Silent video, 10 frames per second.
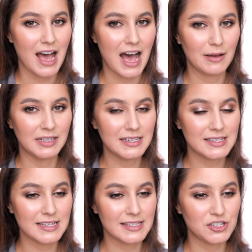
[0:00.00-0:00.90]
And
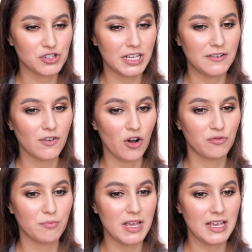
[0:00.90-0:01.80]
this essentially
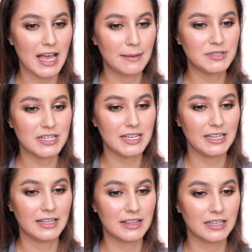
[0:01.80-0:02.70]
involved me
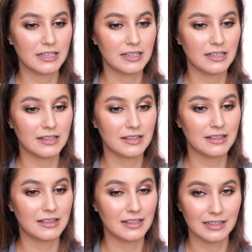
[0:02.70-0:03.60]
emptying
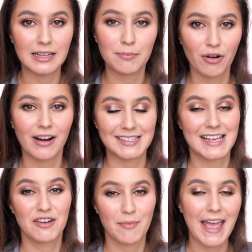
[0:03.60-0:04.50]
the lip products
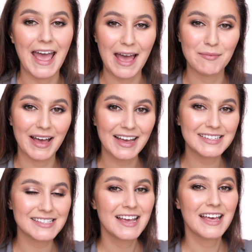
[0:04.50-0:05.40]
out of my
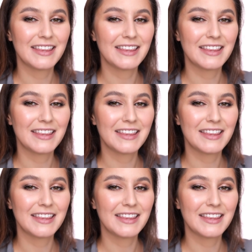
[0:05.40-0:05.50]
handbags.